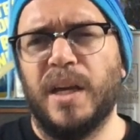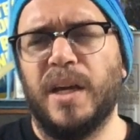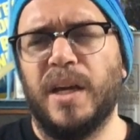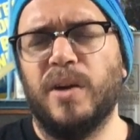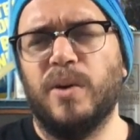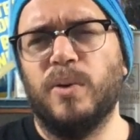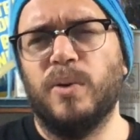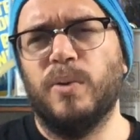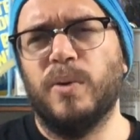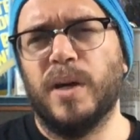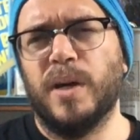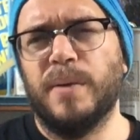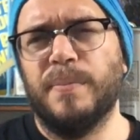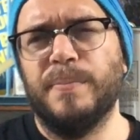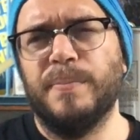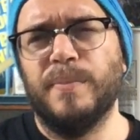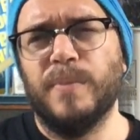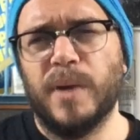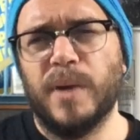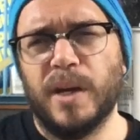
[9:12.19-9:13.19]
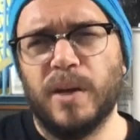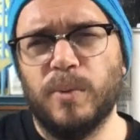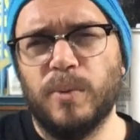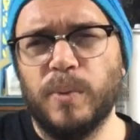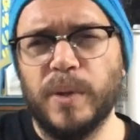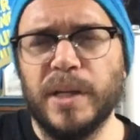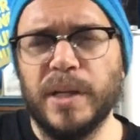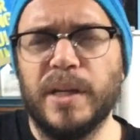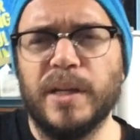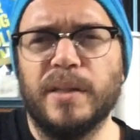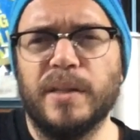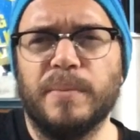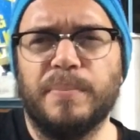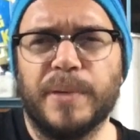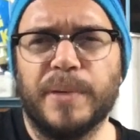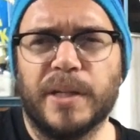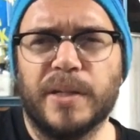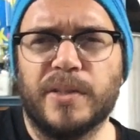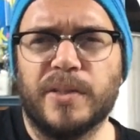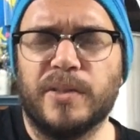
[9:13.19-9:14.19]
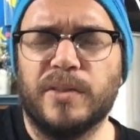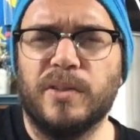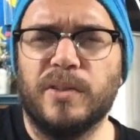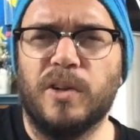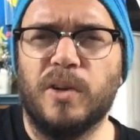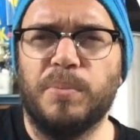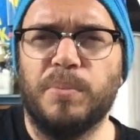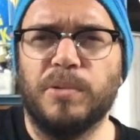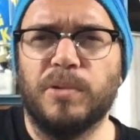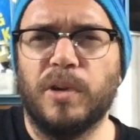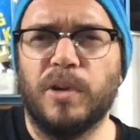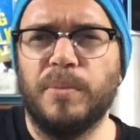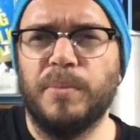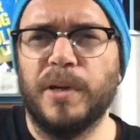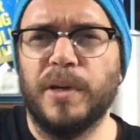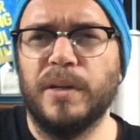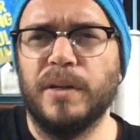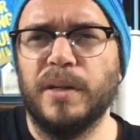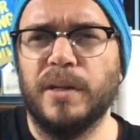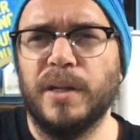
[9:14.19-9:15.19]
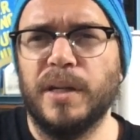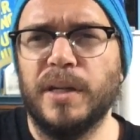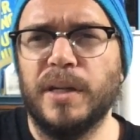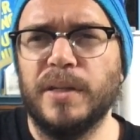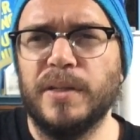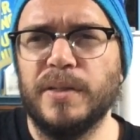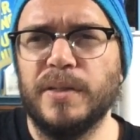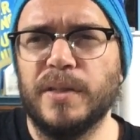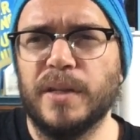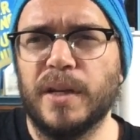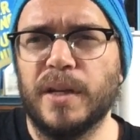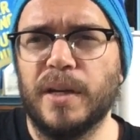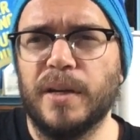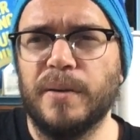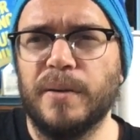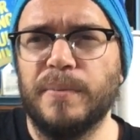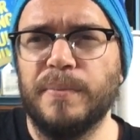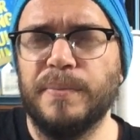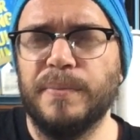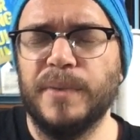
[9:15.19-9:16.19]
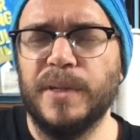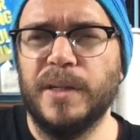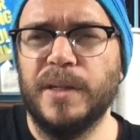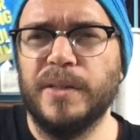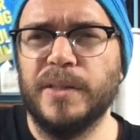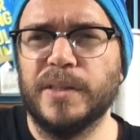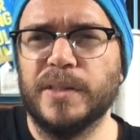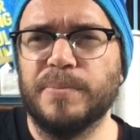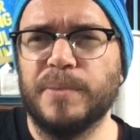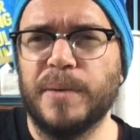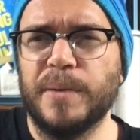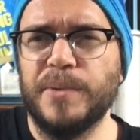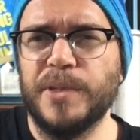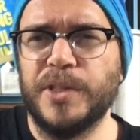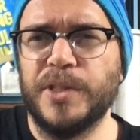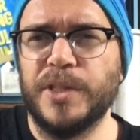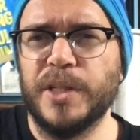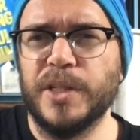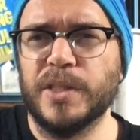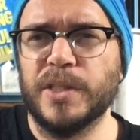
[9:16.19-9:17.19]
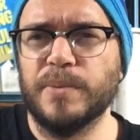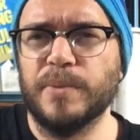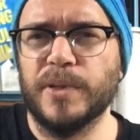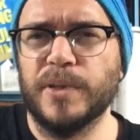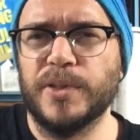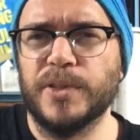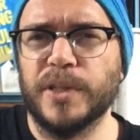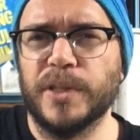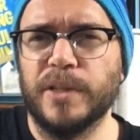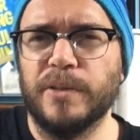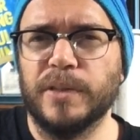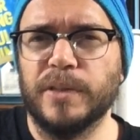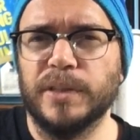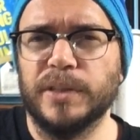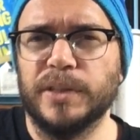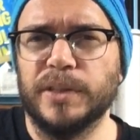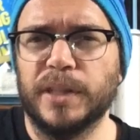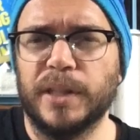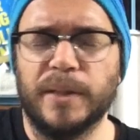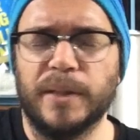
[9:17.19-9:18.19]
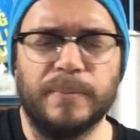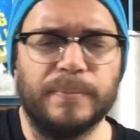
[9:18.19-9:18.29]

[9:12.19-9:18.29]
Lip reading: how we get the biggest hop aroma, and yeah, just maybe share some of those secrets.